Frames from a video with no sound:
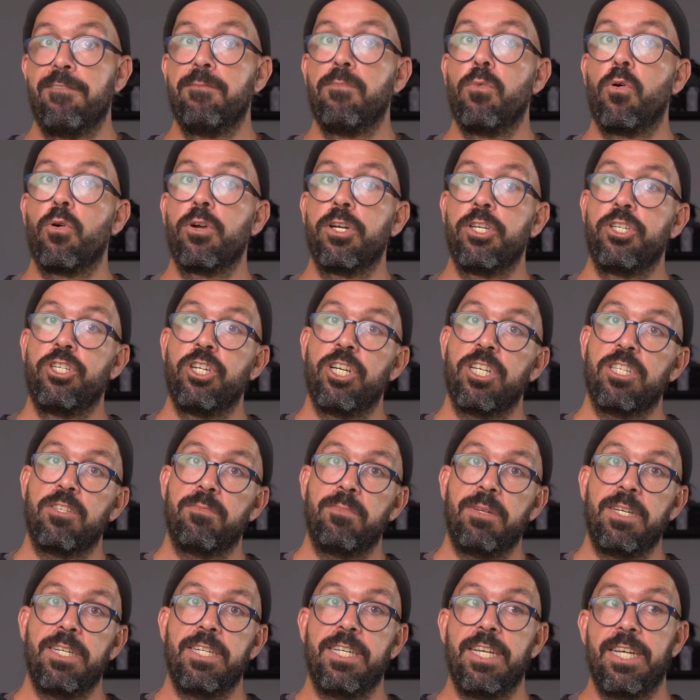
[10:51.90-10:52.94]
more
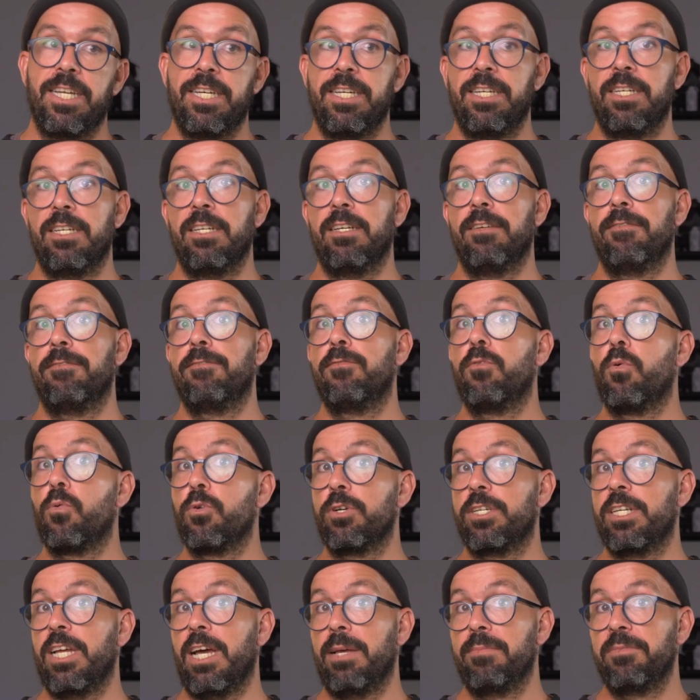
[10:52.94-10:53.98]
adjustment than the
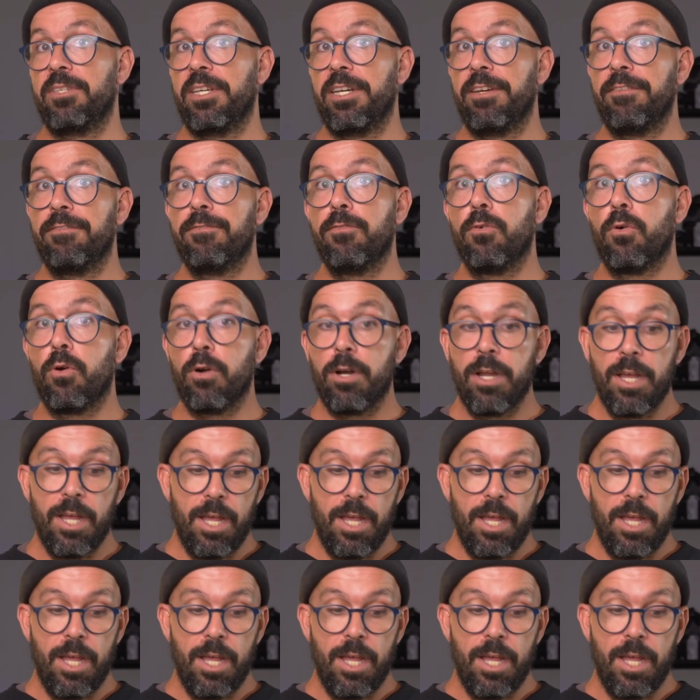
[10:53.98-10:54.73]
4x84.